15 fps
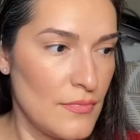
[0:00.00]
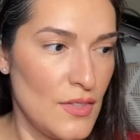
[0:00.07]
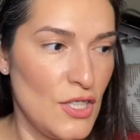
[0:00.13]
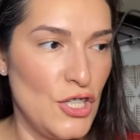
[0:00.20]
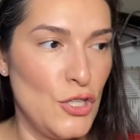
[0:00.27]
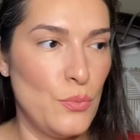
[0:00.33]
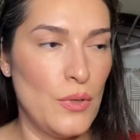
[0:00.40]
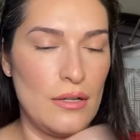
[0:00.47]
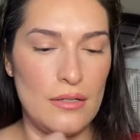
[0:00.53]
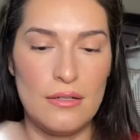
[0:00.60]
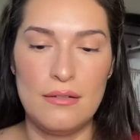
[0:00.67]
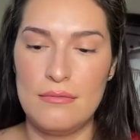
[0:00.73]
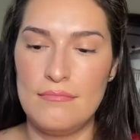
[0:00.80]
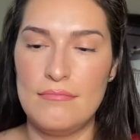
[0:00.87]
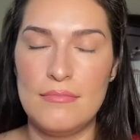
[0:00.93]
You want
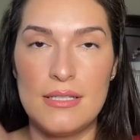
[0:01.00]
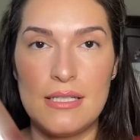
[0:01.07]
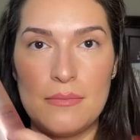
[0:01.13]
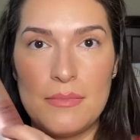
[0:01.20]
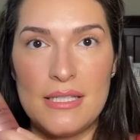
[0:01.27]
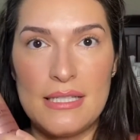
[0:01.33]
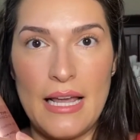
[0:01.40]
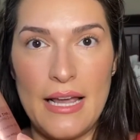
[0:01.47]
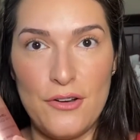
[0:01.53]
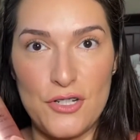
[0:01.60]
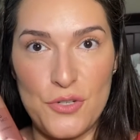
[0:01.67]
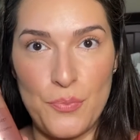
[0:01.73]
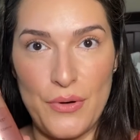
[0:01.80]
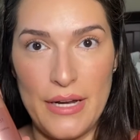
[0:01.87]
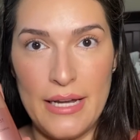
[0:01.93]
some
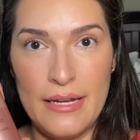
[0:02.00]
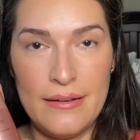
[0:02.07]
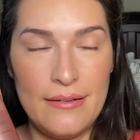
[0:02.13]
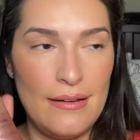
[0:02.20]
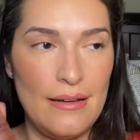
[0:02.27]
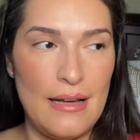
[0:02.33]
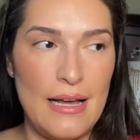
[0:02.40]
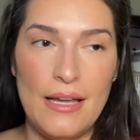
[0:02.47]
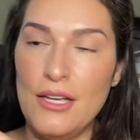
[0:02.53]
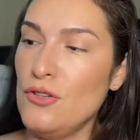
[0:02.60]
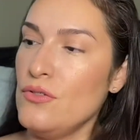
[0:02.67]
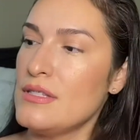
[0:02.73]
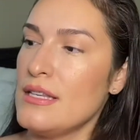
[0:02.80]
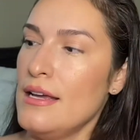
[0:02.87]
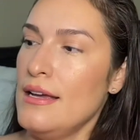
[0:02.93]
hairspray. I
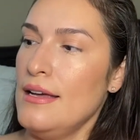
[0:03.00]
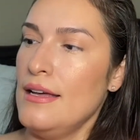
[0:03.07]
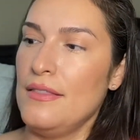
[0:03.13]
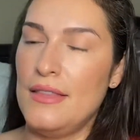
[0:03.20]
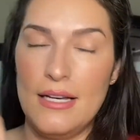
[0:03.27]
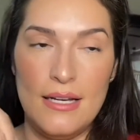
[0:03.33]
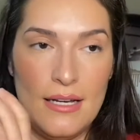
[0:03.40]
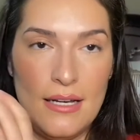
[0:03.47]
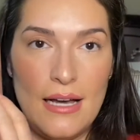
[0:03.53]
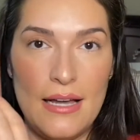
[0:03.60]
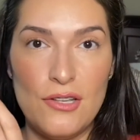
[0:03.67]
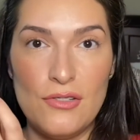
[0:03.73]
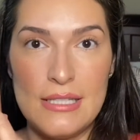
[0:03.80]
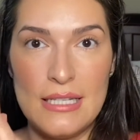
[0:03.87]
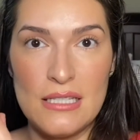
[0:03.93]
use
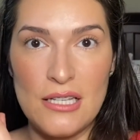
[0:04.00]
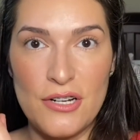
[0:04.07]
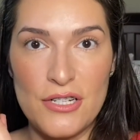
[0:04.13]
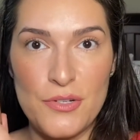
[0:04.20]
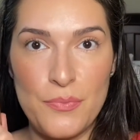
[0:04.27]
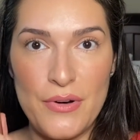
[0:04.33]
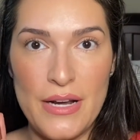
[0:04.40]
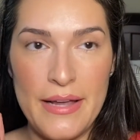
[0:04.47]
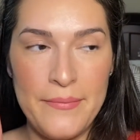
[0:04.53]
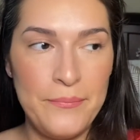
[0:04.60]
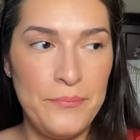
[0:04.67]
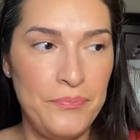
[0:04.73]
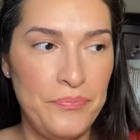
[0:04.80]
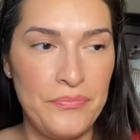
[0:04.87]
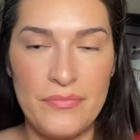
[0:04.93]
this hairspray.
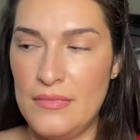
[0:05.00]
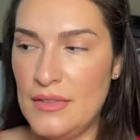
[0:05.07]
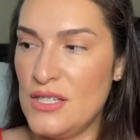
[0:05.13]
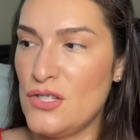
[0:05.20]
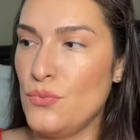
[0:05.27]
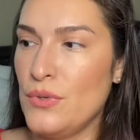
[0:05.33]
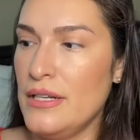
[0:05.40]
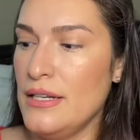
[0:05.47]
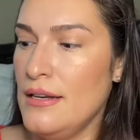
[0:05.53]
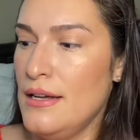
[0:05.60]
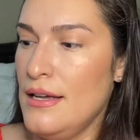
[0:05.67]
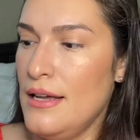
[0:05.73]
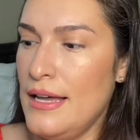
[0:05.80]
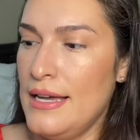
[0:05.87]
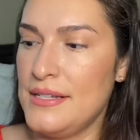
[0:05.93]
This one
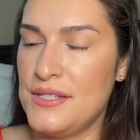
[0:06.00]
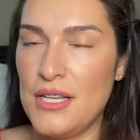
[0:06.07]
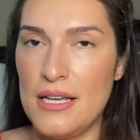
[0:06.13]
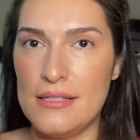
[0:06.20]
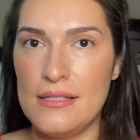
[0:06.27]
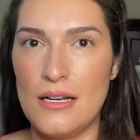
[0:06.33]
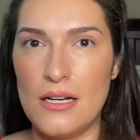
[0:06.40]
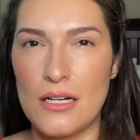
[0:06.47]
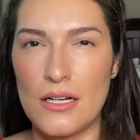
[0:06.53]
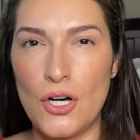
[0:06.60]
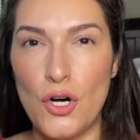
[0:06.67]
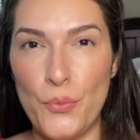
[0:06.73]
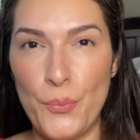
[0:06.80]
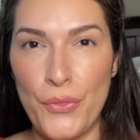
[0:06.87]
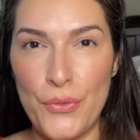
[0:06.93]
is a
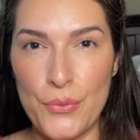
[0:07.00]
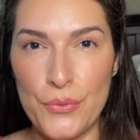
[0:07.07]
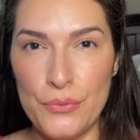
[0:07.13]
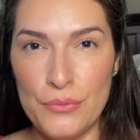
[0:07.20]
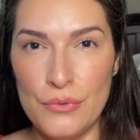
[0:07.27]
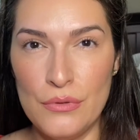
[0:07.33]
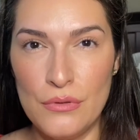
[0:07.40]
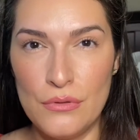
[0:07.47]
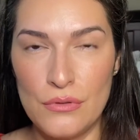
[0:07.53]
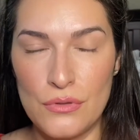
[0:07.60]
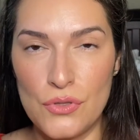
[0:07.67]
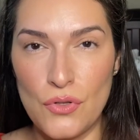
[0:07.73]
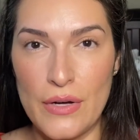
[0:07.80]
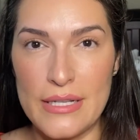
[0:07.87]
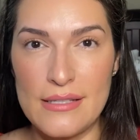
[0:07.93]
comb through,
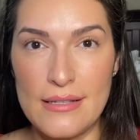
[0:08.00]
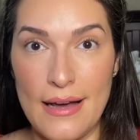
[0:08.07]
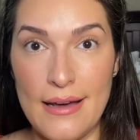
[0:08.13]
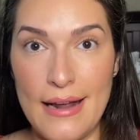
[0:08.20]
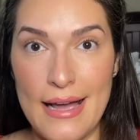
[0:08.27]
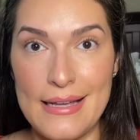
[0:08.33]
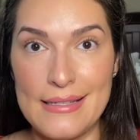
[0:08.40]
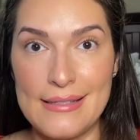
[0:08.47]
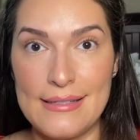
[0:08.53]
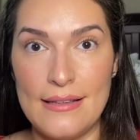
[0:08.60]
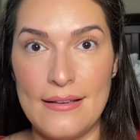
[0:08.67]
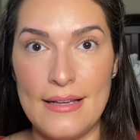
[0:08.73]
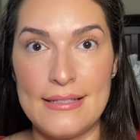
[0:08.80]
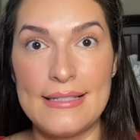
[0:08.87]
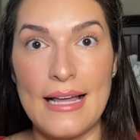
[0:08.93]
so it's not
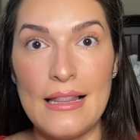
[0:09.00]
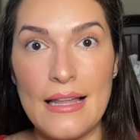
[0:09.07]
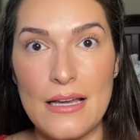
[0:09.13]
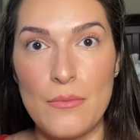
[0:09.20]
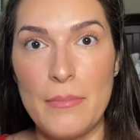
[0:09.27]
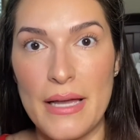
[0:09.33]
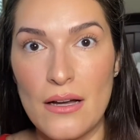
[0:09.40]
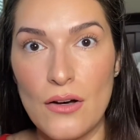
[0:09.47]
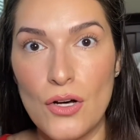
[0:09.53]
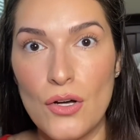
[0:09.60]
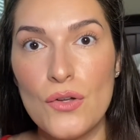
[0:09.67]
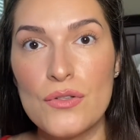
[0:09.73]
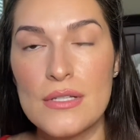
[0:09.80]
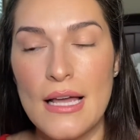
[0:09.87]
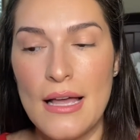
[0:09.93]
like a mega
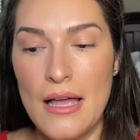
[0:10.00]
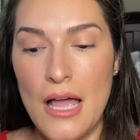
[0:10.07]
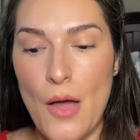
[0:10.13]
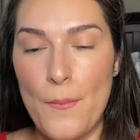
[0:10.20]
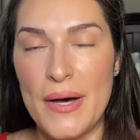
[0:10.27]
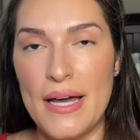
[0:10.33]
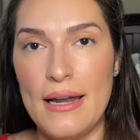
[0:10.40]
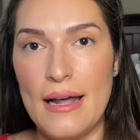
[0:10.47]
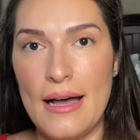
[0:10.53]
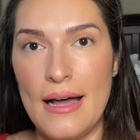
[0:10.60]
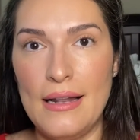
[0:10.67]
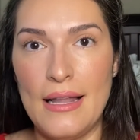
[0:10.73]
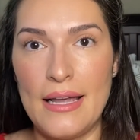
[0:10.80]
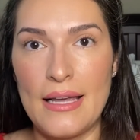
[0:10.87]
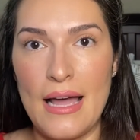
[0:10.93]
hold, but I
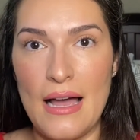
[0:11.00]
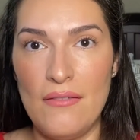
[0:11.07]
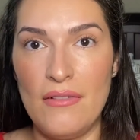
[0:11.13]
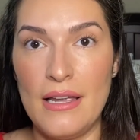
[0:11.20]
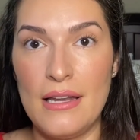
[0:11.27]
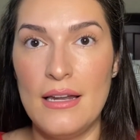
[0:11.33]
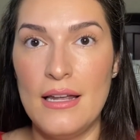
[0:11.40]
like having